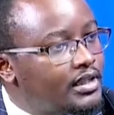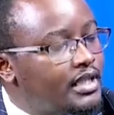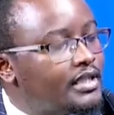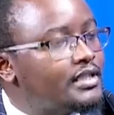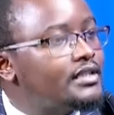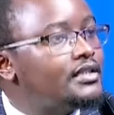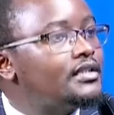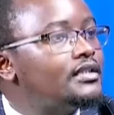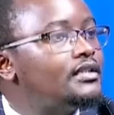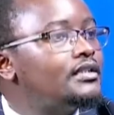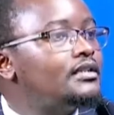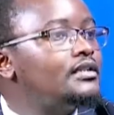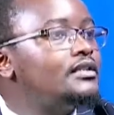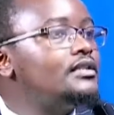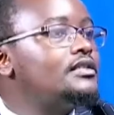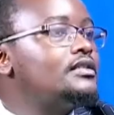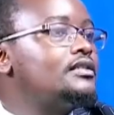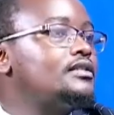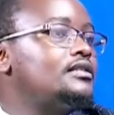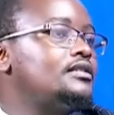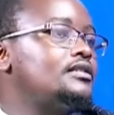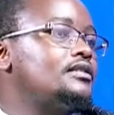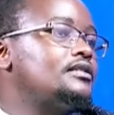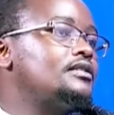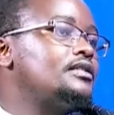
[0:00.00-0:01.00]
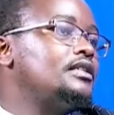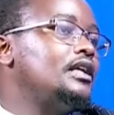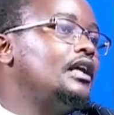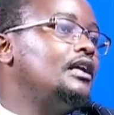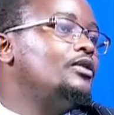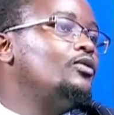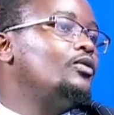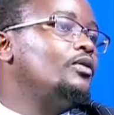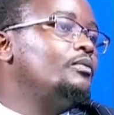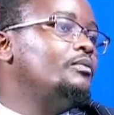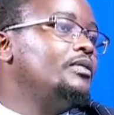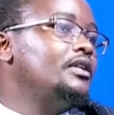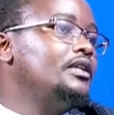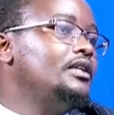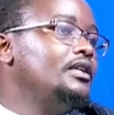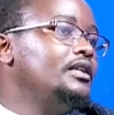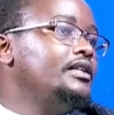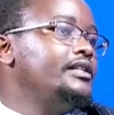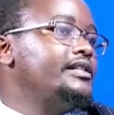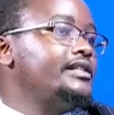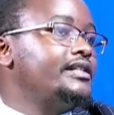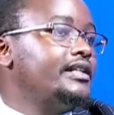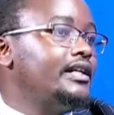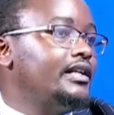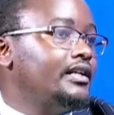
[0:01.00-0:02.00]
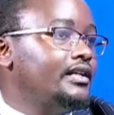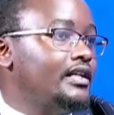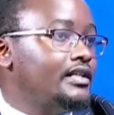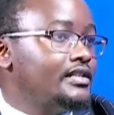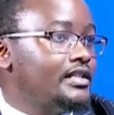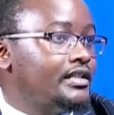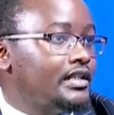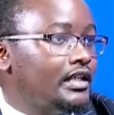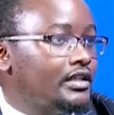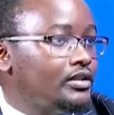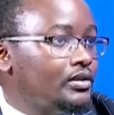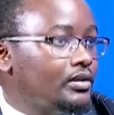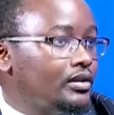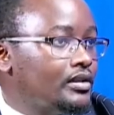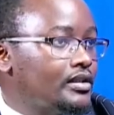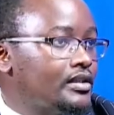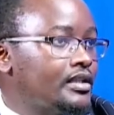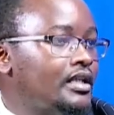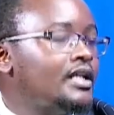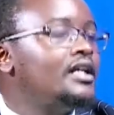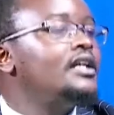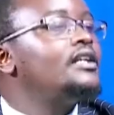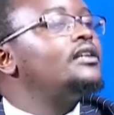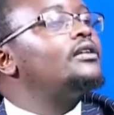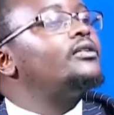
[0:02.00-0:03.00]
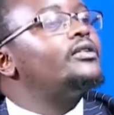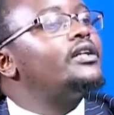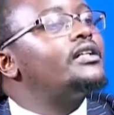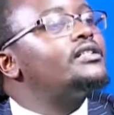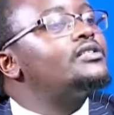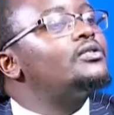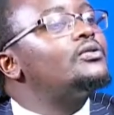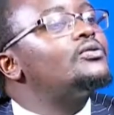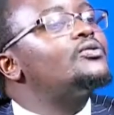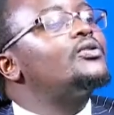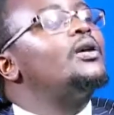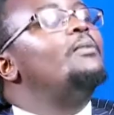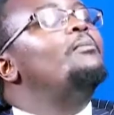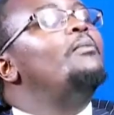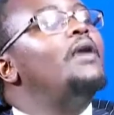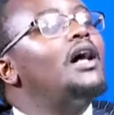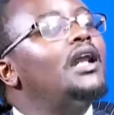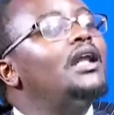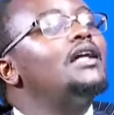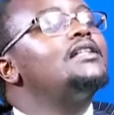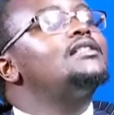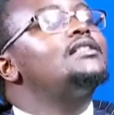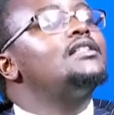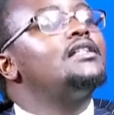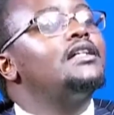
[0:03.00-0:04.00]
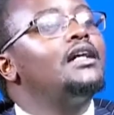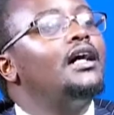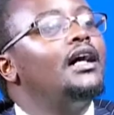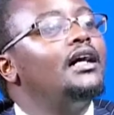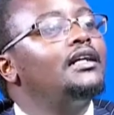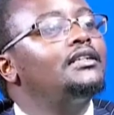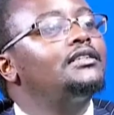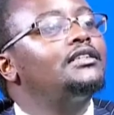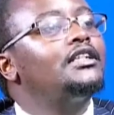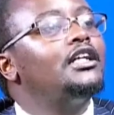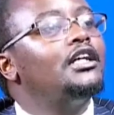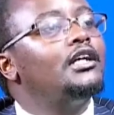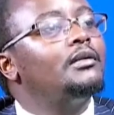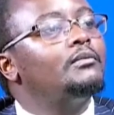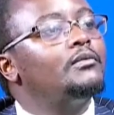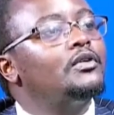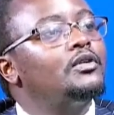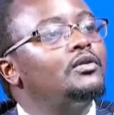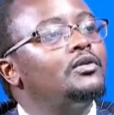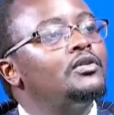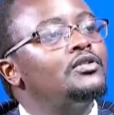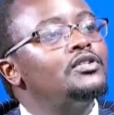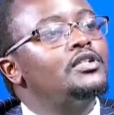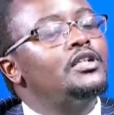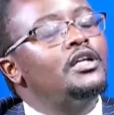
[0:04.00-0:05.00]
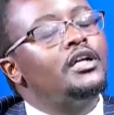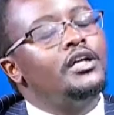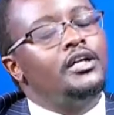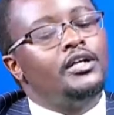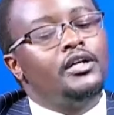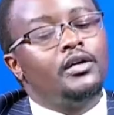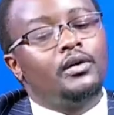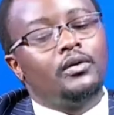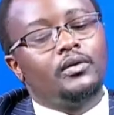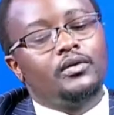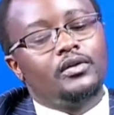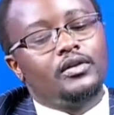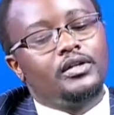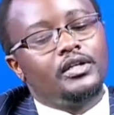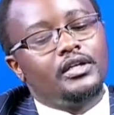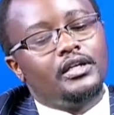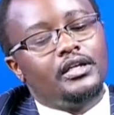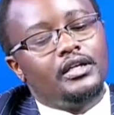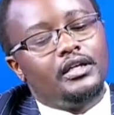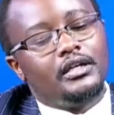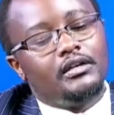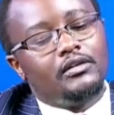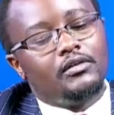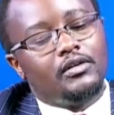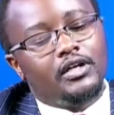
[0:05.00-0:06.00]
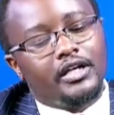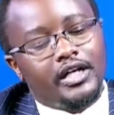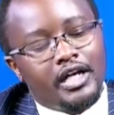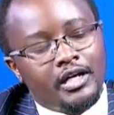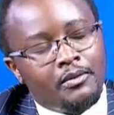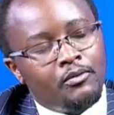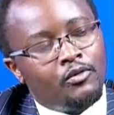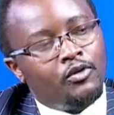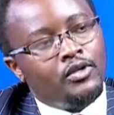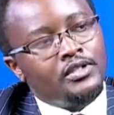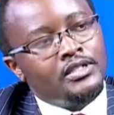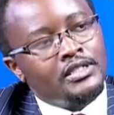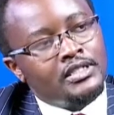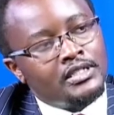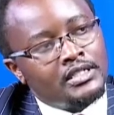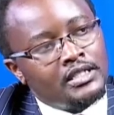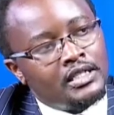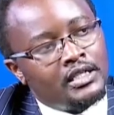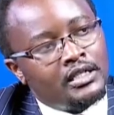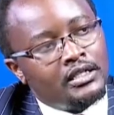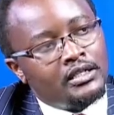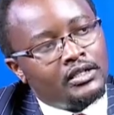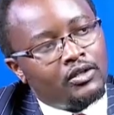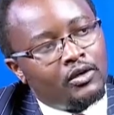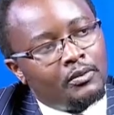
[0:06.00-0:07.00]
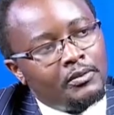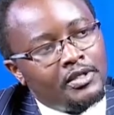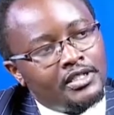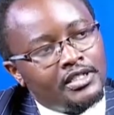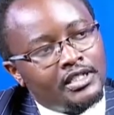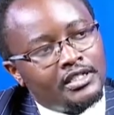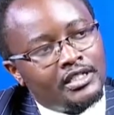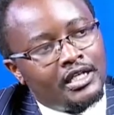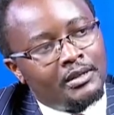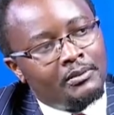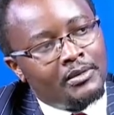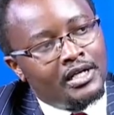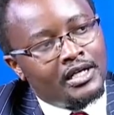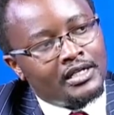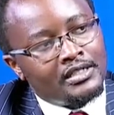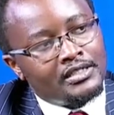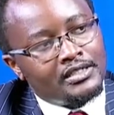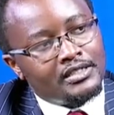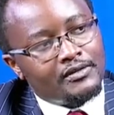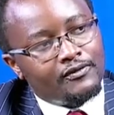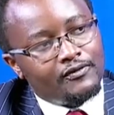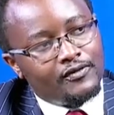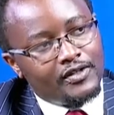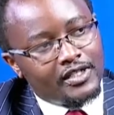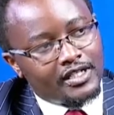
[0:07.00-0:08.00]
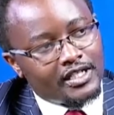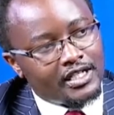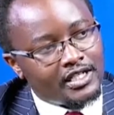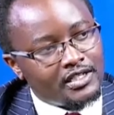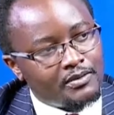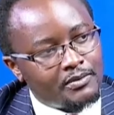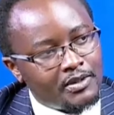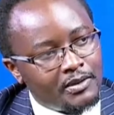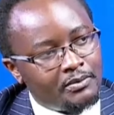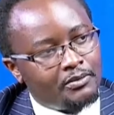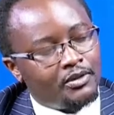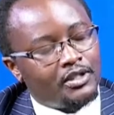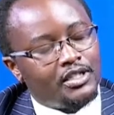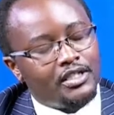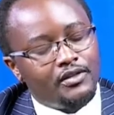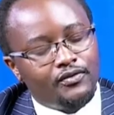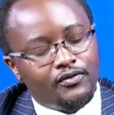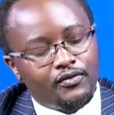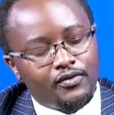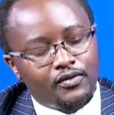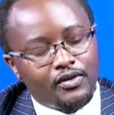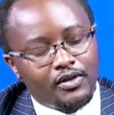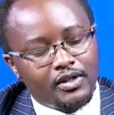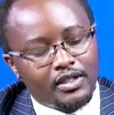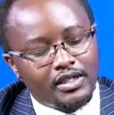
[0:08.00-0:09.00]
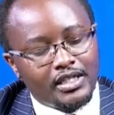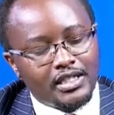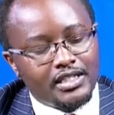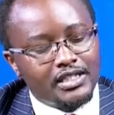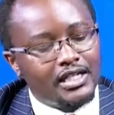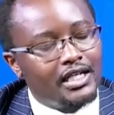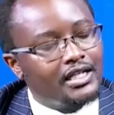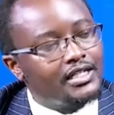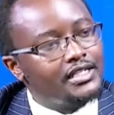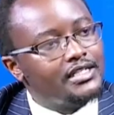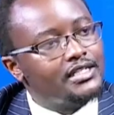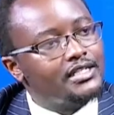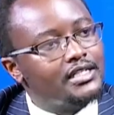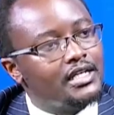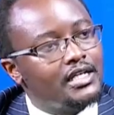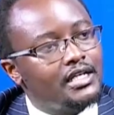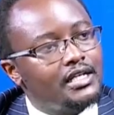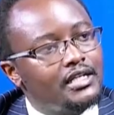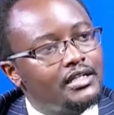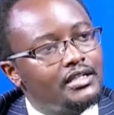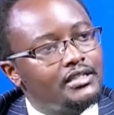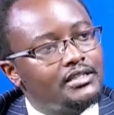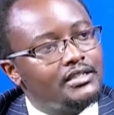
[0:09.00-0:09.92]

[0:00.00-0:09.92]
that this child will be tried as an adult. Now that's also a balancing act, because now the crime was committed amongst various people. If the child is